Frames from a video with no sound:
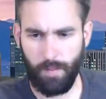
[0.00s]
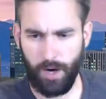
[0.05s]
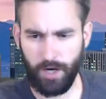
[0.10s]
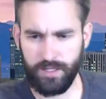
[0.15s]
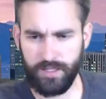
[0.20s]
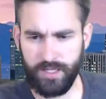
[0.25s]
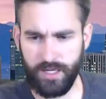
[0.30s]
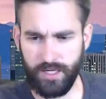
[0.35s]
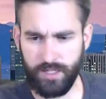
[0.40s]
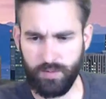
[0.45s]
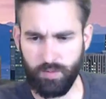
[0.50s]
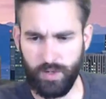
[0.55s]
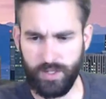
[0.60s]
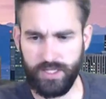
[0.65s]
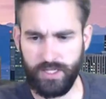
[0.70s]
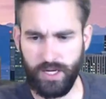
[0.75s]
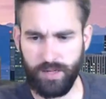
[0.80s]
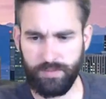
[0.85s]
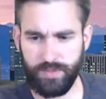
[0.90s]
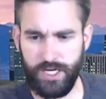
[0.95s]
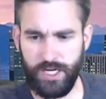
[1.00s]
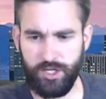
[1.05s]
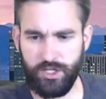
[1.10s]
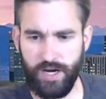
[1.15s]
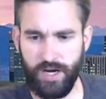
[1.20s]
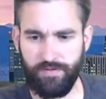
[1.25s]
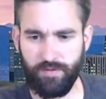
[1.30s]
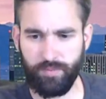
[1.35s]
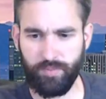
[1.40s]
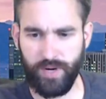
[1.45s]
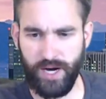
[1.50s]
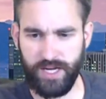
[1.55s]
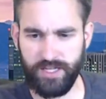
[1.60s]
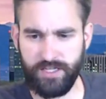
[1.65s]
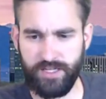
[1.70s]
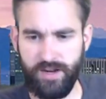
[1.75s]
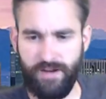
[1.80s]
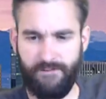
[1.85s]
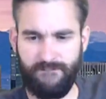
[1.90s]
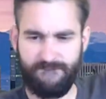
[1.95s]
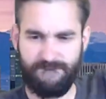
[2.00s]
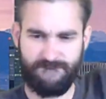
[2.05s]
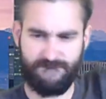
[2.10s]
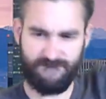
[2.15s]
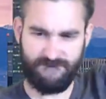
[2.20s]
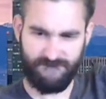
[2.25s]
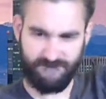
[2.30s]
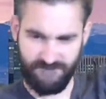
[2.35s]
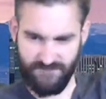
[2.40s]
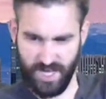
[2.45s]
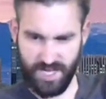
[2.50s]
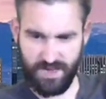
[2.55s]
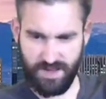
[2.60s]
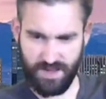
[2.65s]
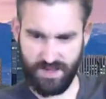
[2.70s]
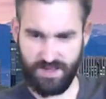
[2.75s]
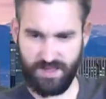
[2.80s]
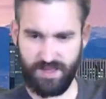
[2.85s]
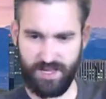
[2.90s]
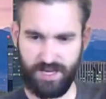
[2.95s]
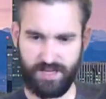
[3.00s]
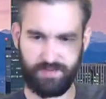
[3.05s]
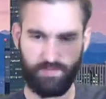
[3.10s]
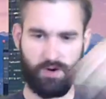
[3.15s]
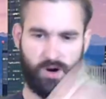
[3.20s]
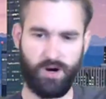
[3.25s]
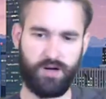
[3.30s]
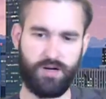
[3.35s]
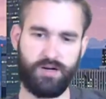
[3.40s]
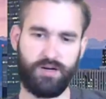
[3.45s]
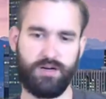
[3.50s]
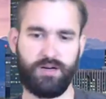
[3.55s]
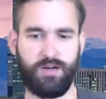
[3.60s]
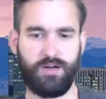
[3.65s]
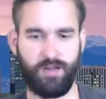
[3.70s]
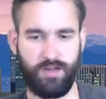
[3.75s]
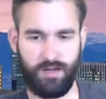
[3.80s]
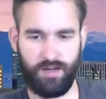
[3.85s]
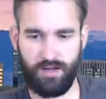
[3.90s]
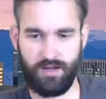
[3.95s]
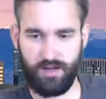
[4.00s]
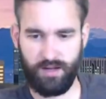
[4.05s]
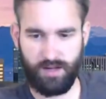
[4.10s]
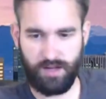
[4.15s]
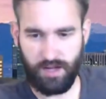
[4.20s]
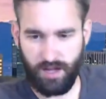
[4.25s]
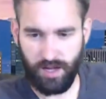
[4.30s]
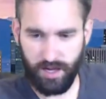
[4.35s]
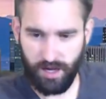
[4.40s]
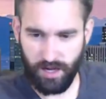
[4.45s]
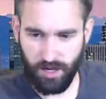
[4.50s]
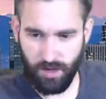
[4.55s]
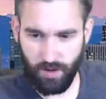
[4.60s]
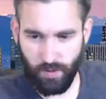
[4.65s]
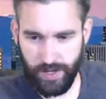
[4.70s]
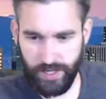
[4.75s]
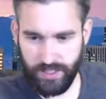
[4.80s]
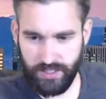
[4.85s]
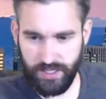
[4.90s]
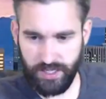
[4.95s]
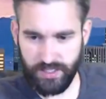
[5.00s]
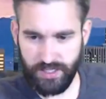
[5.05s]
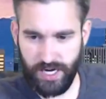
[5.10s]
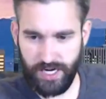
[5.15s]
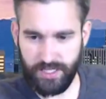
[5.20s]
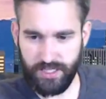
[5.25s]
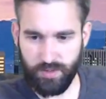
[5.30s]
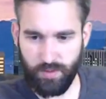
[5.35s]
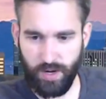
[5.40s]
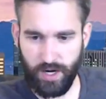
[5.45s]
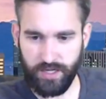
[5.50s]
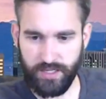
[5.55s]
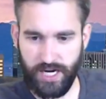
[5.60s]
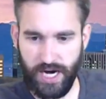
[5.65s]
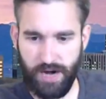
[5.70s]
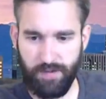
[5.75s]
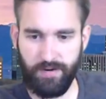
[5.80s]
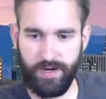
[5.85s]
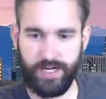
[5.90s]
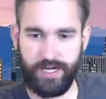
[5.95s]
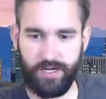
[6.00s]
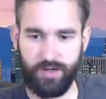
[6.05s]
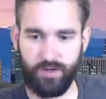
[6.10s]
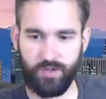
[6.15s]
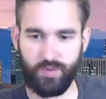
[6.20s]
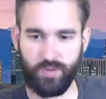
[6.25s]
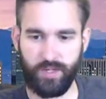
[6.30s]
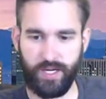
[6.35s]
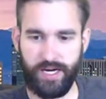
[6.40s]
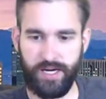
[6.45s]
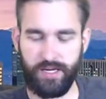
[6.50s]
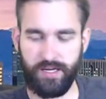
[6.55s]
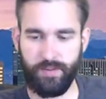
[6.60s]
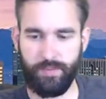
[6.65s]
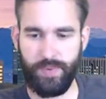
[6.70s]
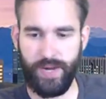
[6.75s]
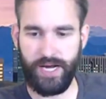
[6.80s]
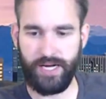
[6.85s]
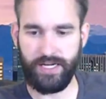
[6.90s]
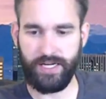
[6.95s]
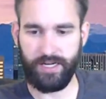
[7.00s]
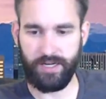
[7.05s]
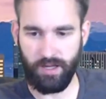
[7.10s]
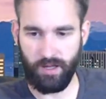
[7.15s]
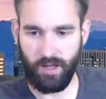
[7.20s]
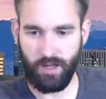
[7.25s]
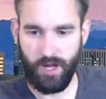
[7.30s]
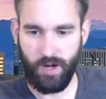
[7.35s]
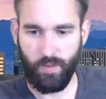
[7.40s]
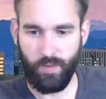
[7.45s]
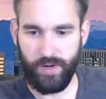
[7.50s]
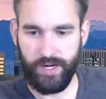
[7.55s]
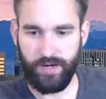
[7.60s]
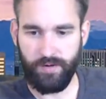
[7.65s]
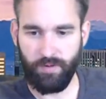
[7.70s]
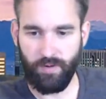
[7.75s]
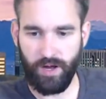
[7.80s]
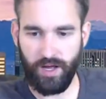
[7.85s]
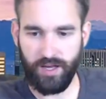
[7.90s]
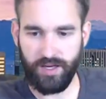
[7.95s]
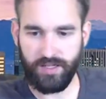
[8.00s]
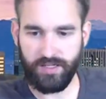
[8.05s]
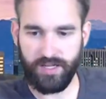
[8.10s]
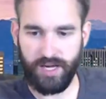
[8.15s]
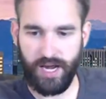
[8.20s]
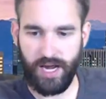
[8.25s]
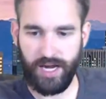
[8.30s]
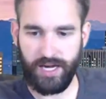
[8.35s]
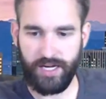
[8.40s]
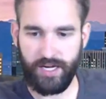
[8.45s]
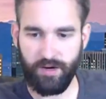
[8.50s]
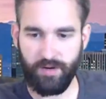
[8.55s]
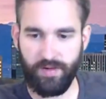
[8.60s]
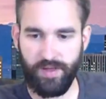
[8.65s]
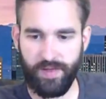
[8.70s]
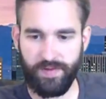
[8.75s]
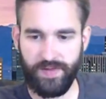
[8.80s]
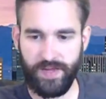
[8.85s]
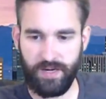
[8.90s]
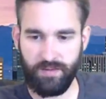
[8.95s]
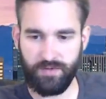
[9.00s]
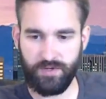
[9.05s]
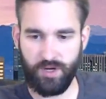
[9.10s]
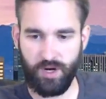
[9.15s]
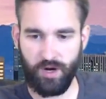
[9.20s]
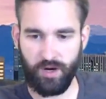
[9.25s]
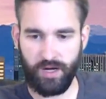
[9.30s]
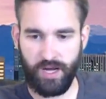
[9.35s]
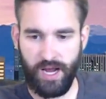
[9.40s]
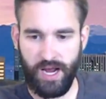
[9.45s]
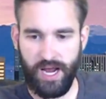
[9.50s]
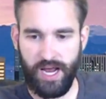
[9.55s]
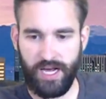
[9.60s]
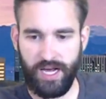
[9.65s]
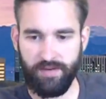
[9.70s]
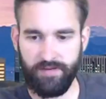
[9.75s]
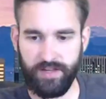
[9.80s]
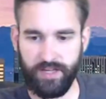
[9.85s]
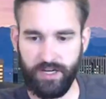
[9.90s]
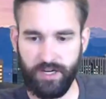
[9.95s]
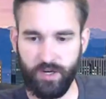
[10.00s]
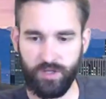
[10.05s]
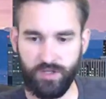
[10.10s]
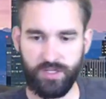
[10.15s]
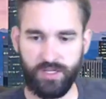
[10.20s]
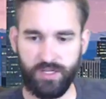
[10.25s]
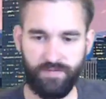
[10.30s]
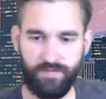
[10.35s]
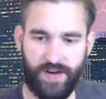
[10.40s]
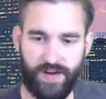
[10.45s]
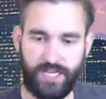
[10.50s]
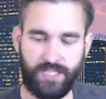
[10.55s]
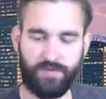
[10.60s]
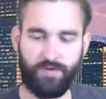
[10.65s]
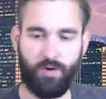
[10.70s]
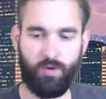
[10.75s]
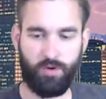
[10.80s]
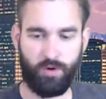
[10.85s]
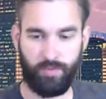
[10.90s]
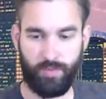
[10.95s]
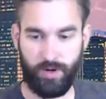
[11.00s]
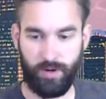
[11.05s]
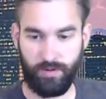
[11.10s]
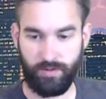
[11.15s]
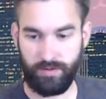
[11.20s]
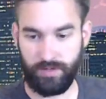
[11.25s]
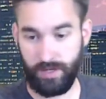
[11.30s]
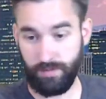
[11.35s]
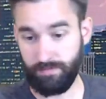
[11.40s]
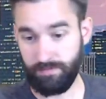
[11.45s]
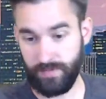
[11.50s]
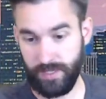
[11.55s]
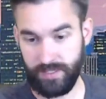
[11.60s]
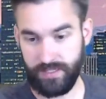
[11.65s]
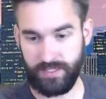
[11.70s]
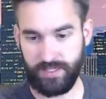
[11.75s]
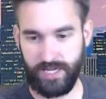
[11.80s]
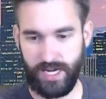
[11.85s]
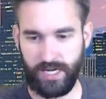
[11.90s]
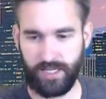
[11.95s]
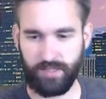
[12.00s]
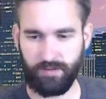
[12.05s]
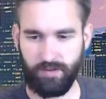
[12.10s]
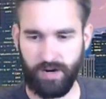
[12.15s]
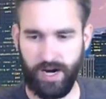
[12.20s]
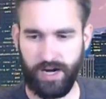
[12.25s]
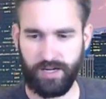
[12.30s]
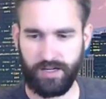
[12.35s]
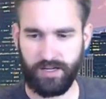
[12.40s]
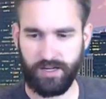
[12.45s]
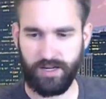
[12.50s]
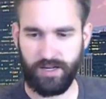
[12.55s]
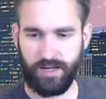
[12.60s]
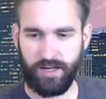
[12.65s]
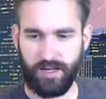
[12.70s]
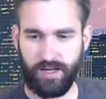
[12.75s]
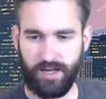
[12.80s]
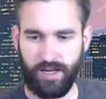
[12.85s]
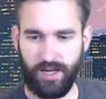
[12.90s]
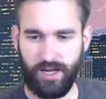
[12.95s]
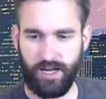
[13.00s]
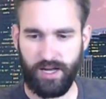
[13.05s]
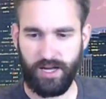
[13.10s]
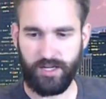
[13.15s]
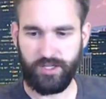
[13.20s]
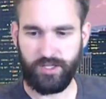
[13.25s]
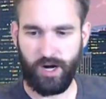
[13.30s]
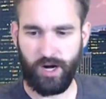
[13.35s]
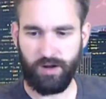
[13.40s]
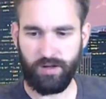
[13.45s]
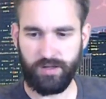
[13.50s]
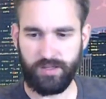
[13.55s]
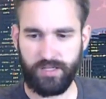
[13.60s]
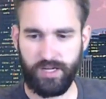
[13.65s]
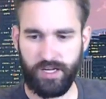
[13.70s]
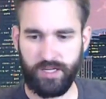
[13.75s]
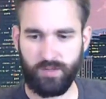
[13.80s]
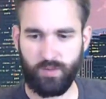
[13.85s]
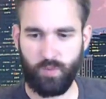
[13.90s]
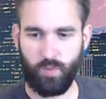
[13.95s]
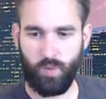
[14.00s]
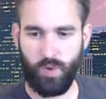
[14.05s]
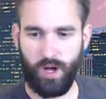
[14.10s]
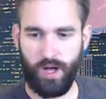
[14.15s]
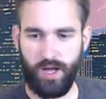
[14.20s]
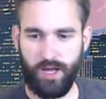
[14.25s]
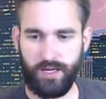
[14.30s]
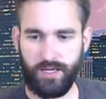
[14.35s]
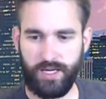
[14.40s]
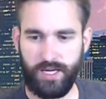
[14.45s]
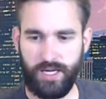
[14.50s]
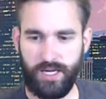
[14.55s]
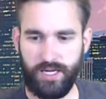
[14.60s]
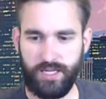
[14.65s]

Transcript: Mark says, what's up, TJ for president? Thanks, Mark. Wade says, I swear, Tyreek Hill's related to Benny Hill. When he runs, I hear that theme song, and everything goes in fast-forward mode. Yep, that's exactly right. Gerald says, what